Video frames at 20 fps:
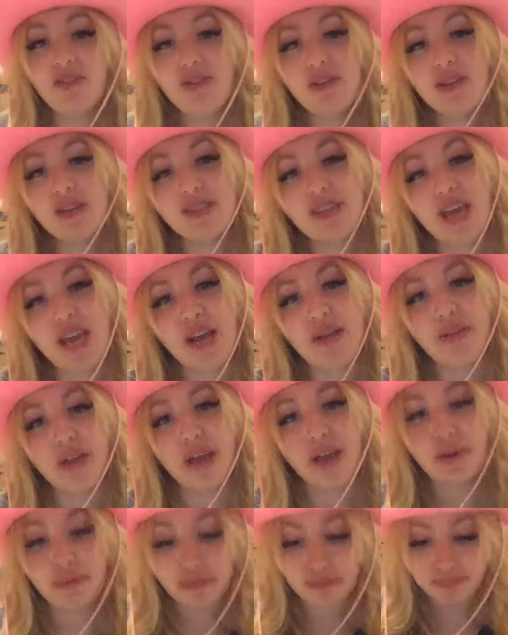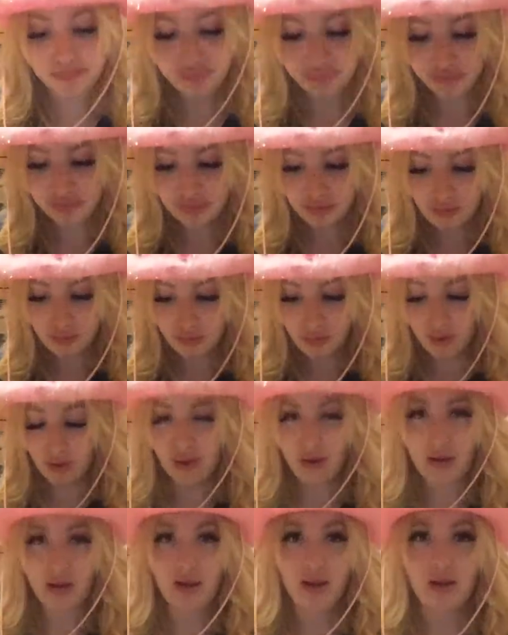the date, like
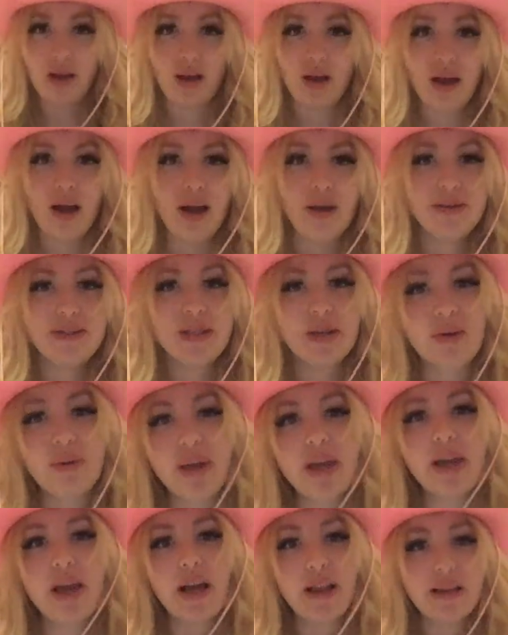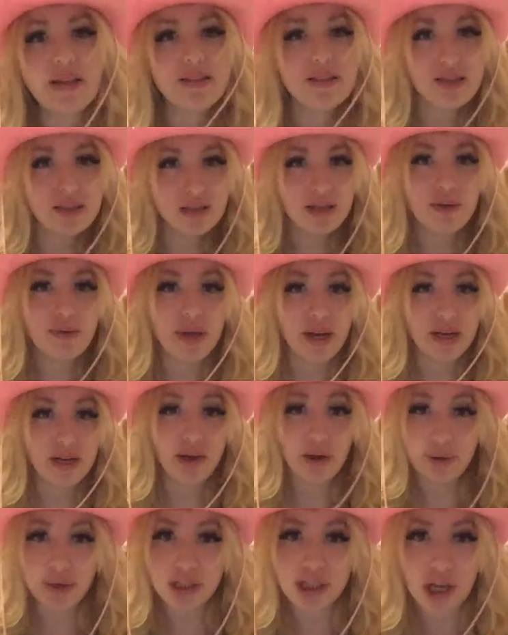I was like, okay, yeah, let's continue getting to
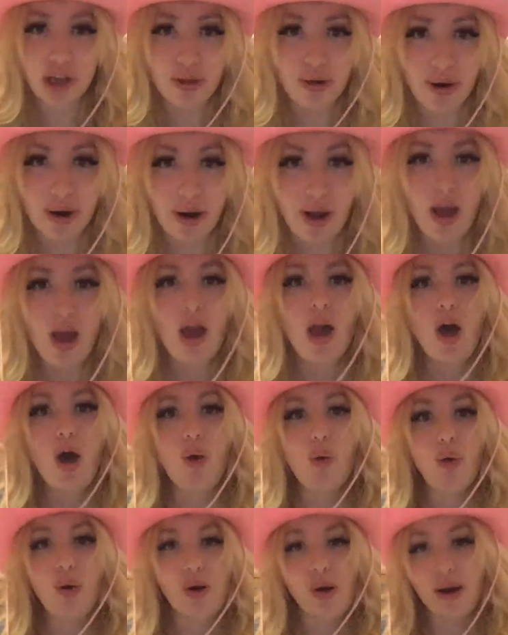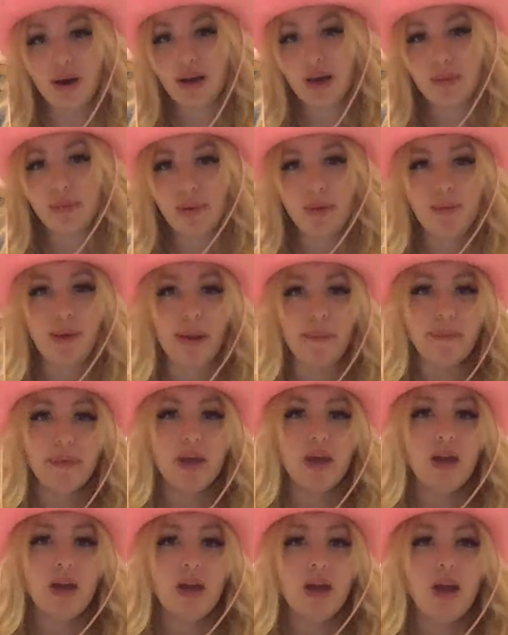know each other. We'll go out again, blah blah.
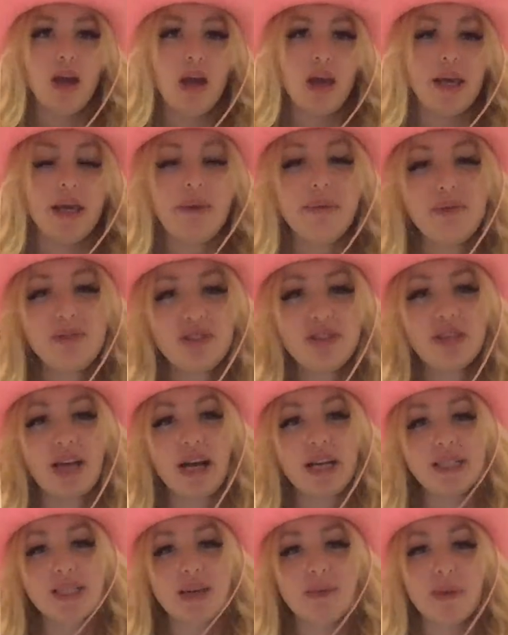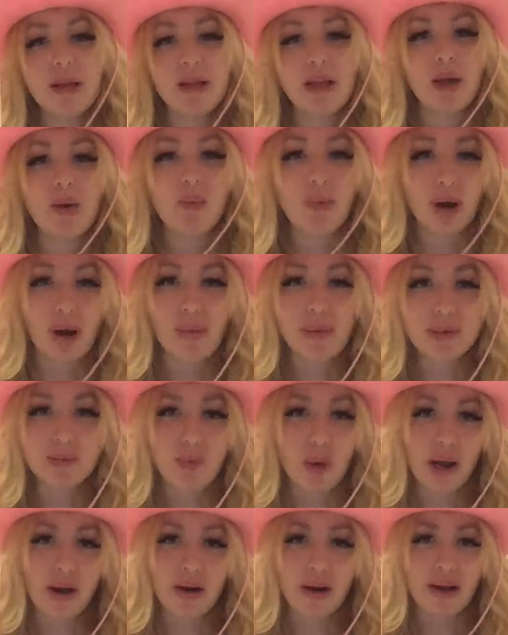He was just asking me like what I was
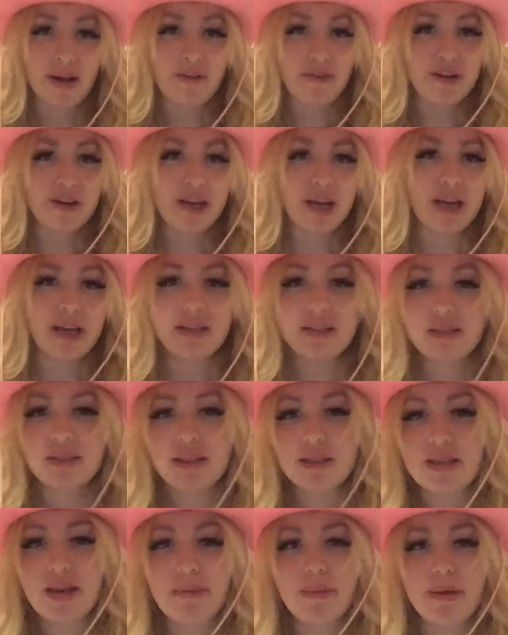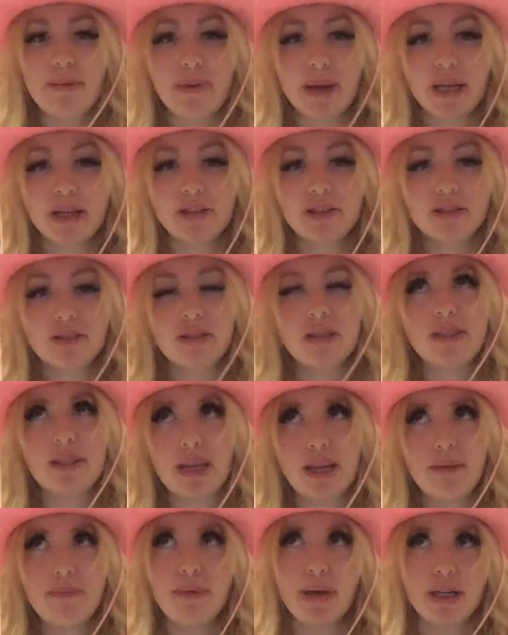wearing every day and to send
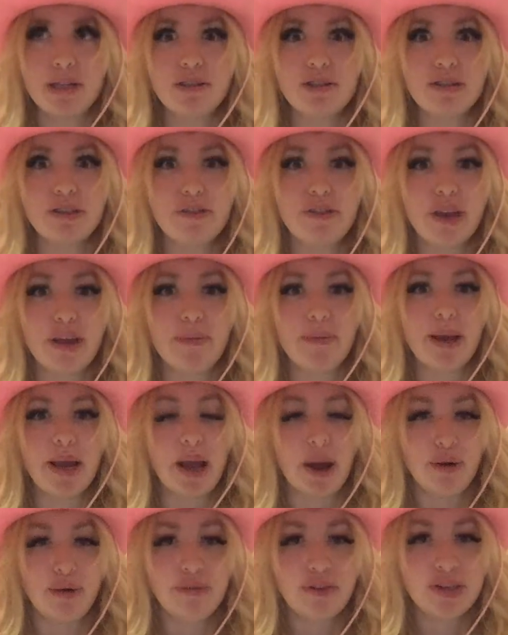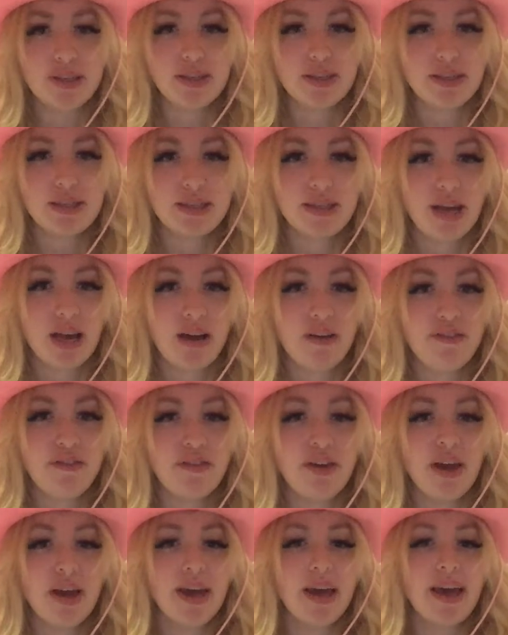him pictures of like my outfits and stuff.
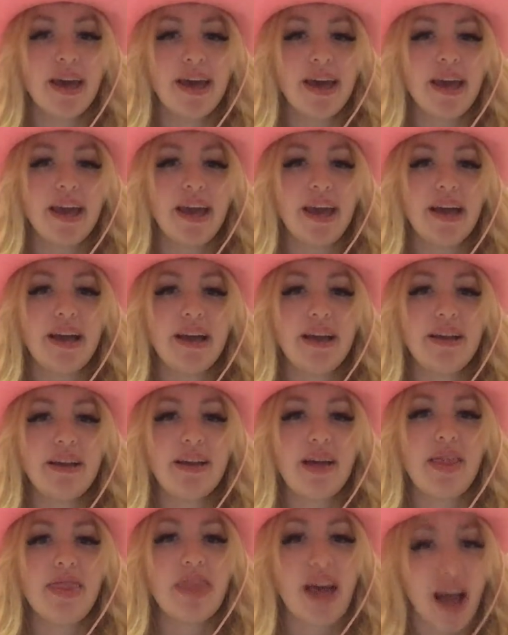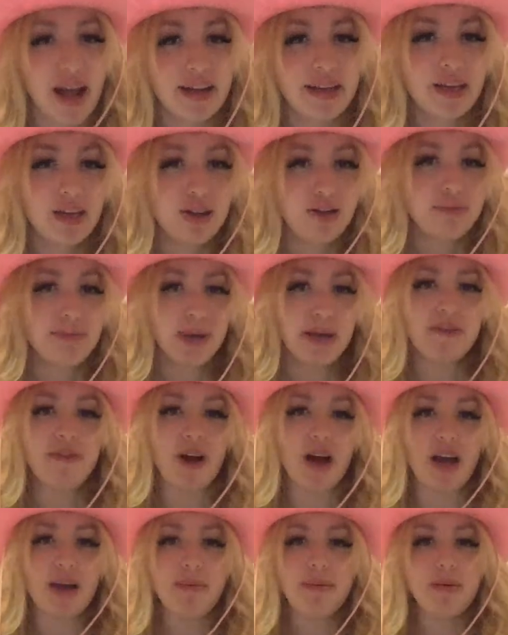And that killed my
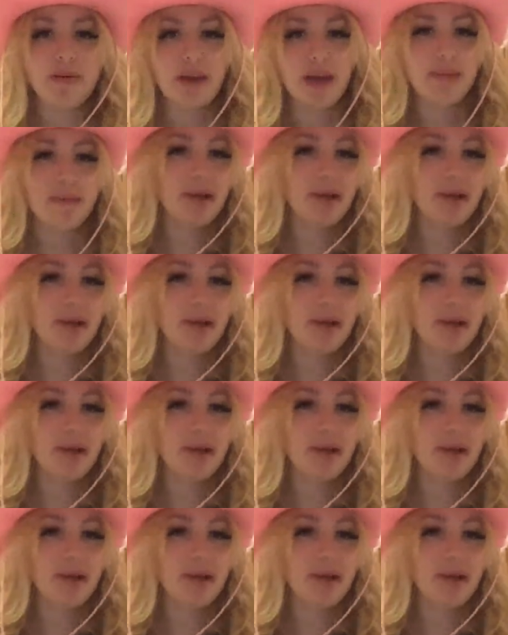vibe. Okay, my